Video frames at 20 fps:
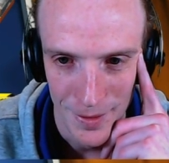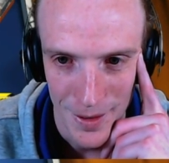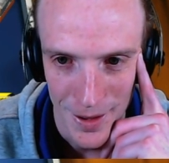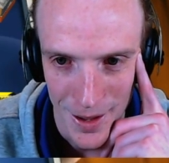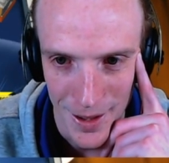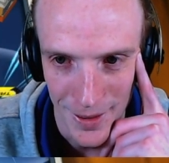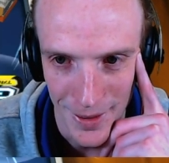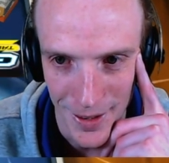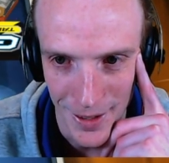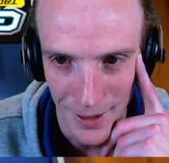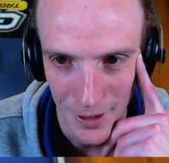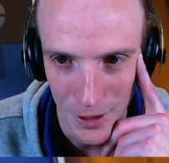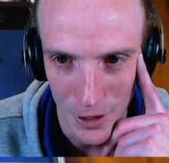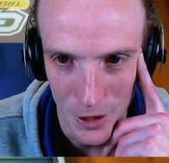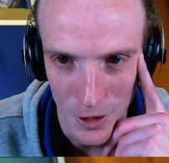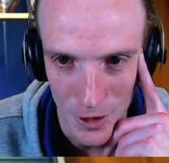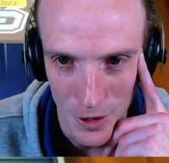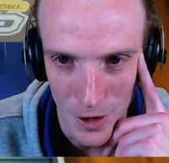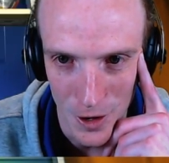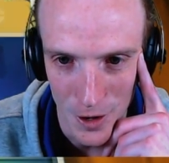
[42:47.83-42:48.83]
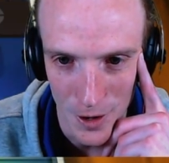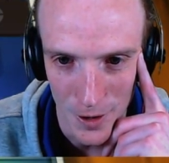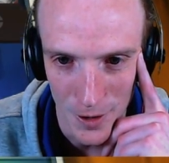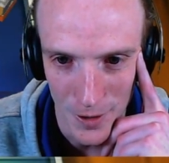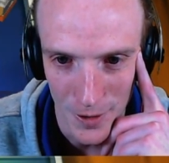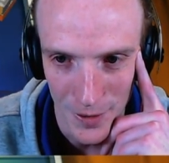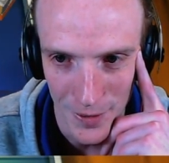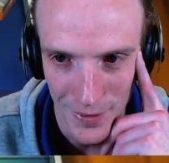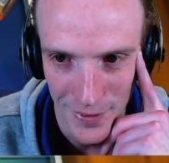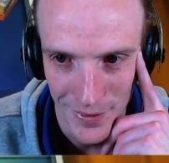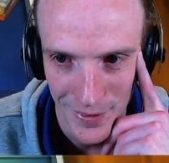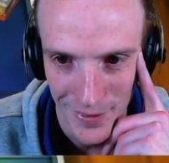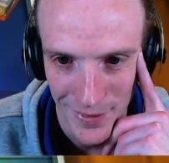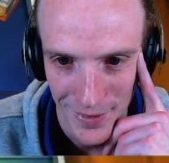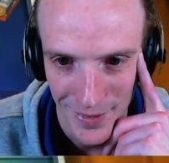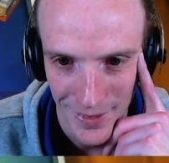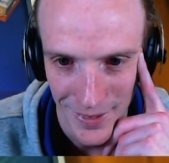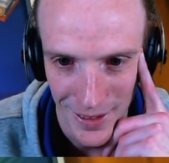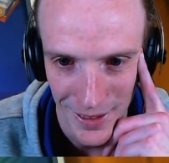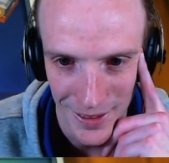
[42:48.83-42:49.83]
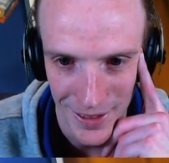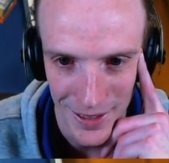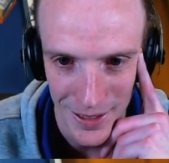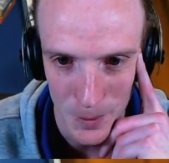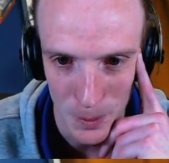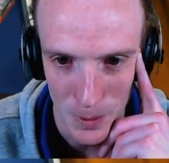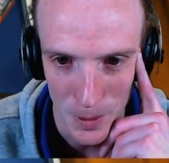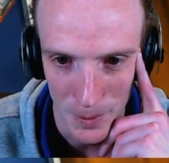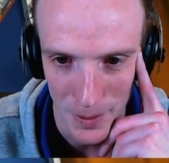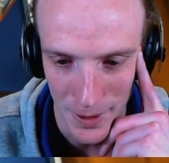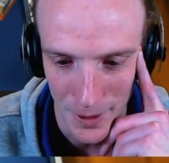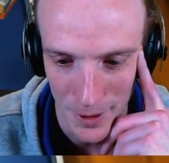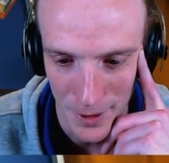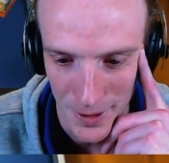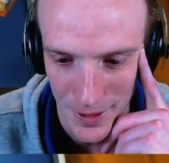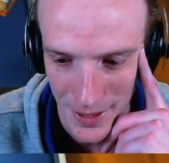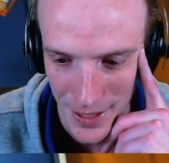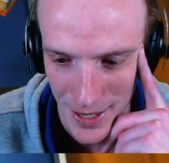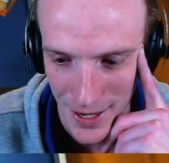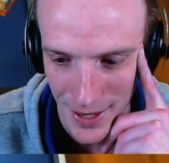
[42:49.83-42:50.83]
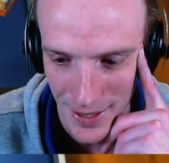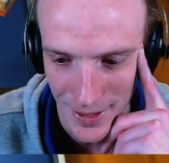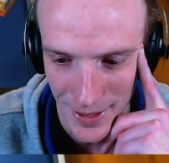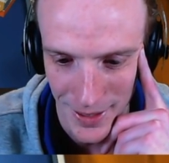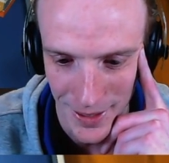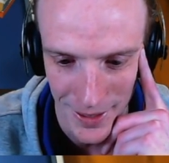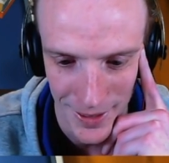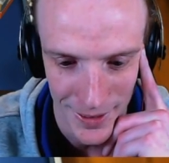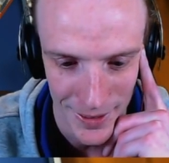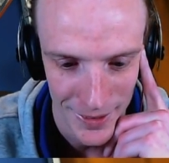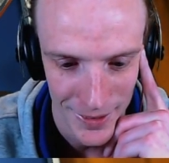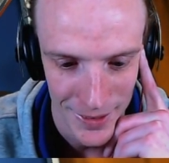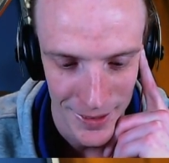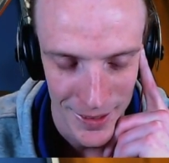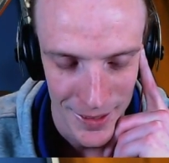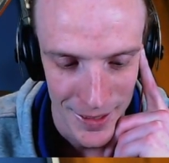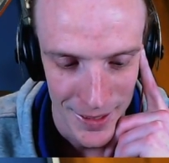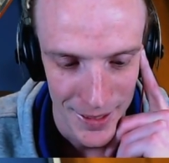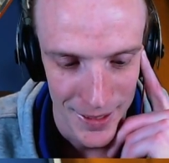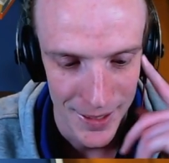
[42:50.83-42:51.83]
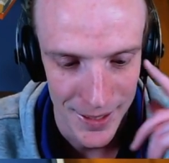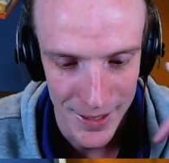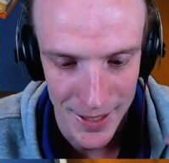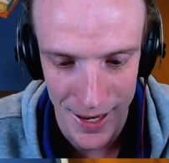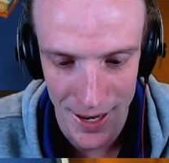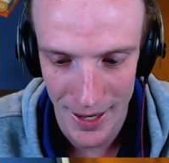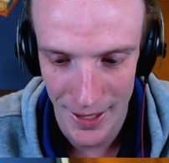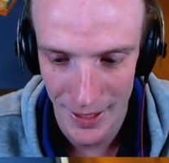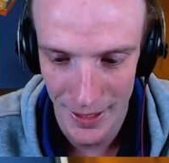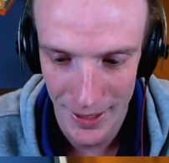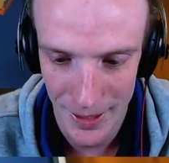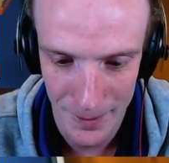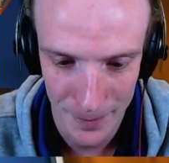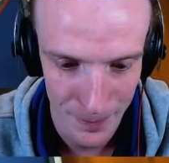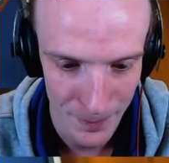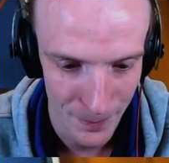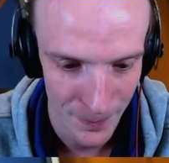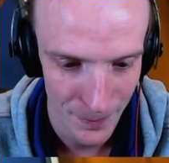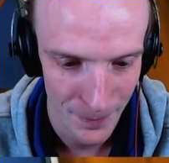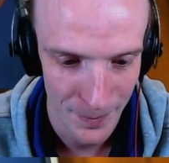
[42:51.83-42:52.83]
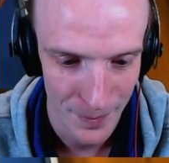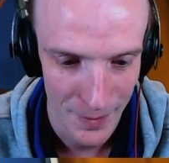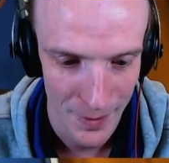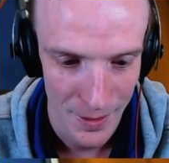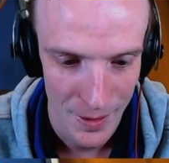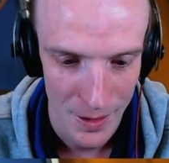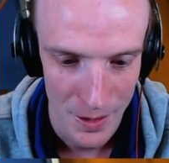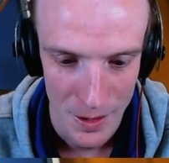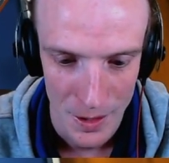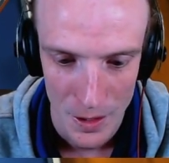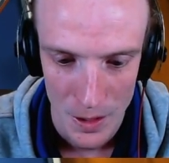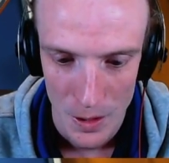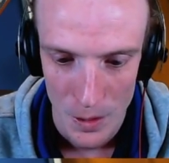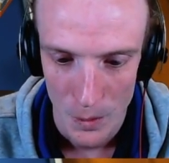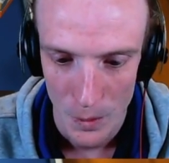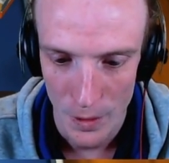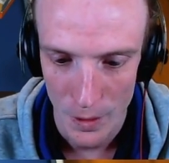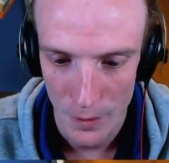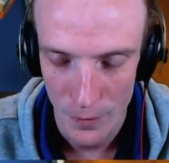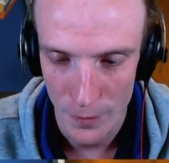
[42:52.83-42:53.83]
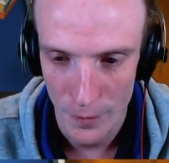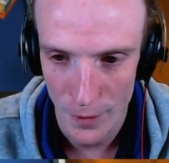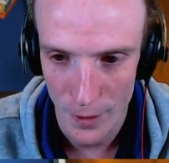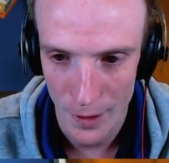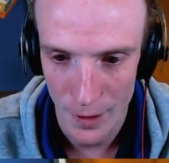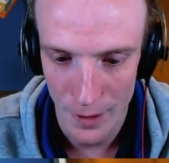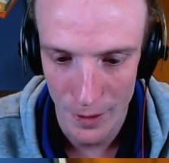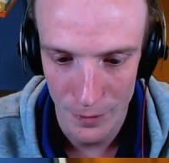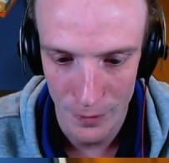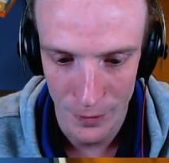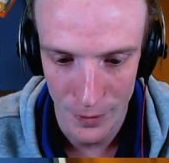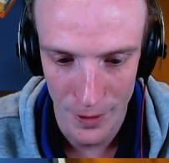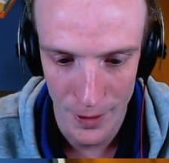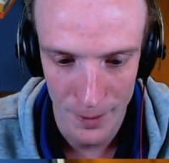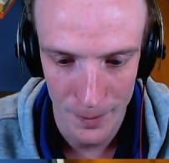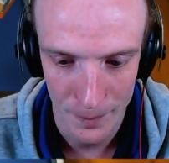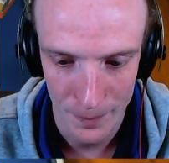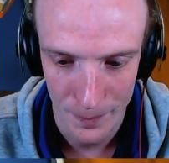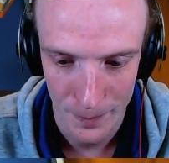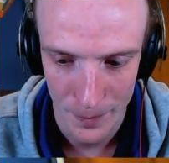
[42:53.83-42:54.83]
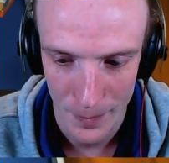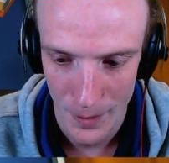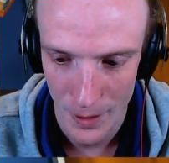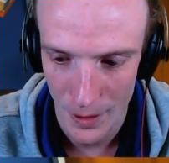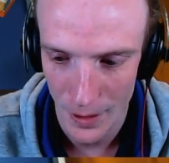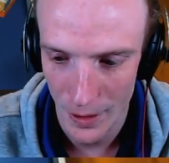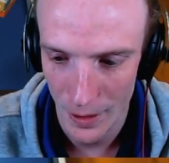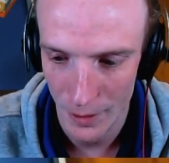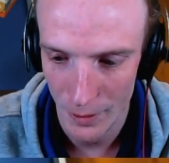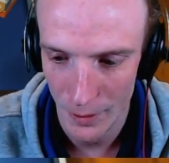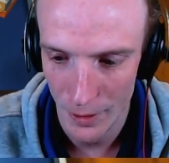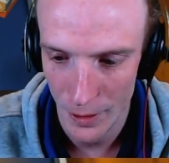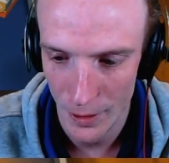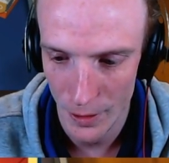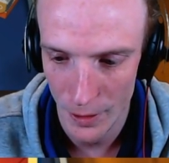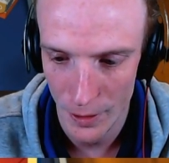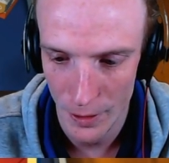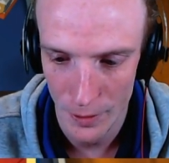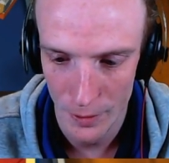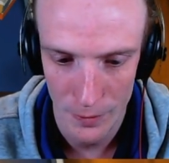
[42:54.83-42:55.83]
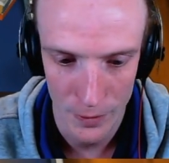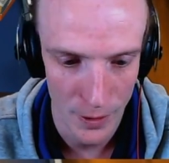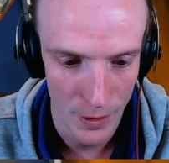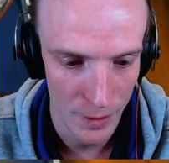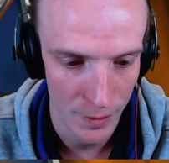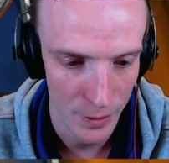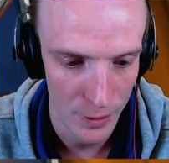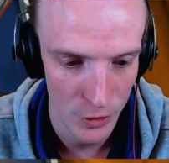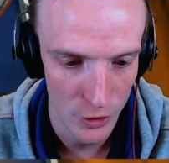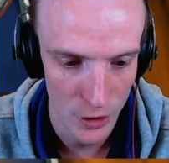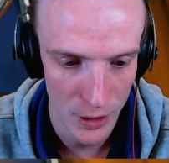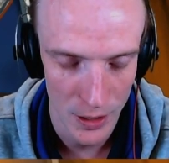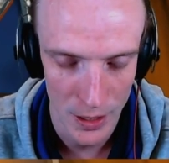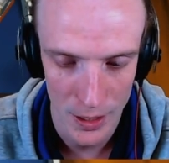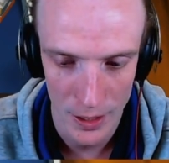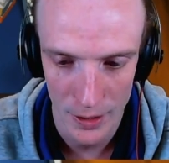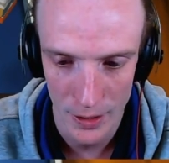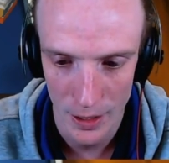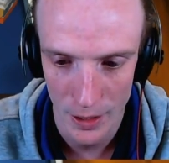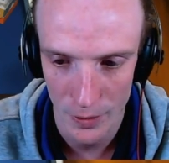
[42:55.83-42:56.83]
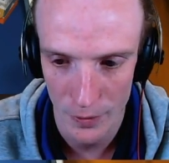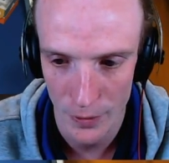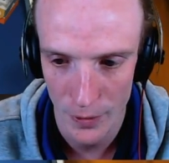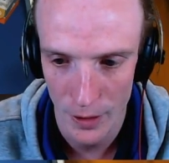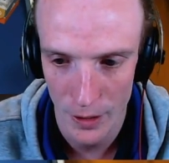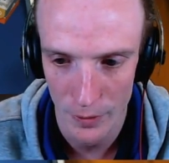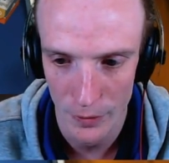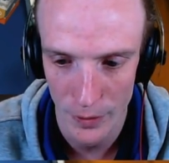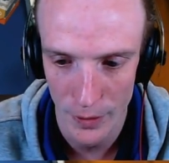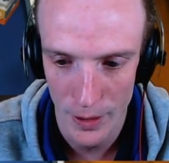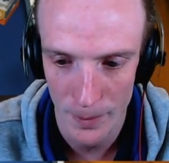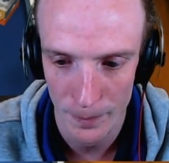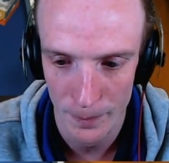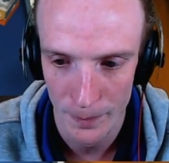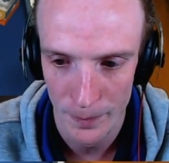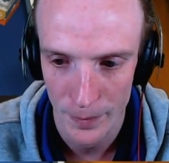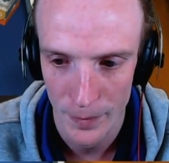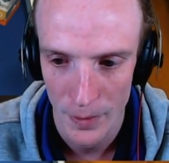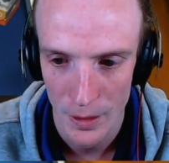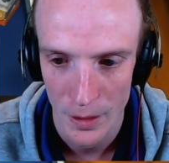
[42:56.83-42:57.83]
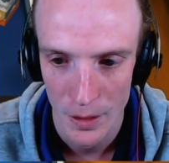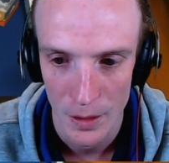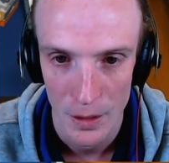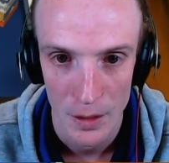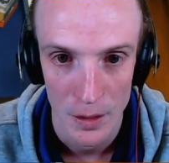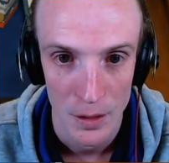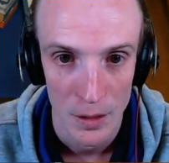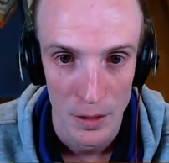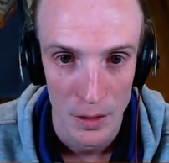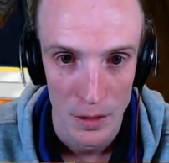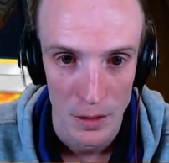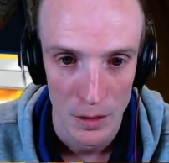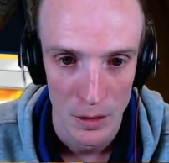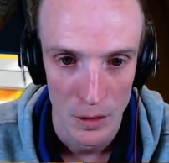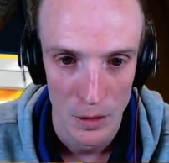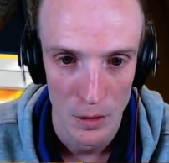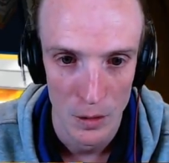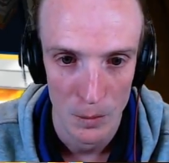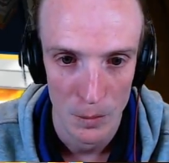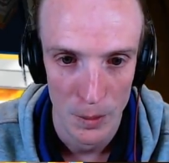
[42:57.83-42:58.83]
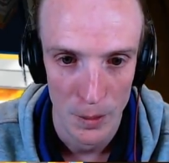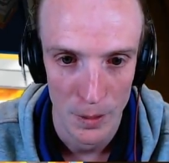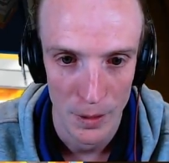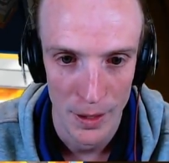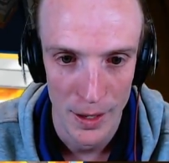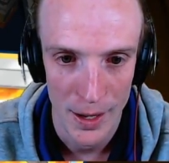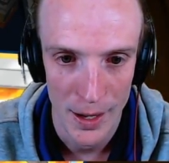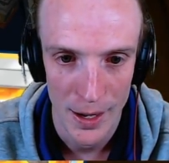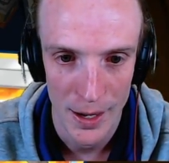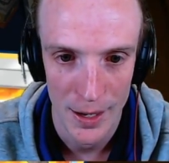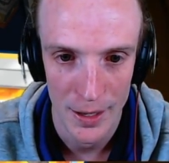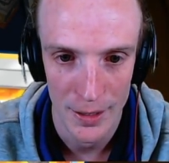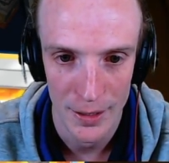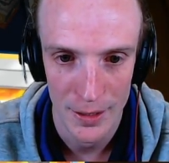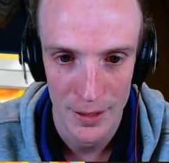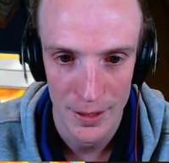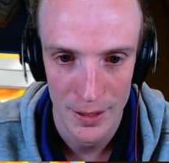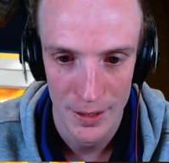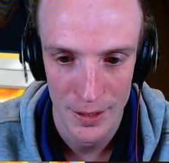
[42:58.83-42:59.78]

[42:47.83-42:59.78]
I think you know that this probably goes down here, sadly. I'm going to Fiery Flint. I'm going to get rid of Fire Energy and the other Fiery Flint. I'll pull out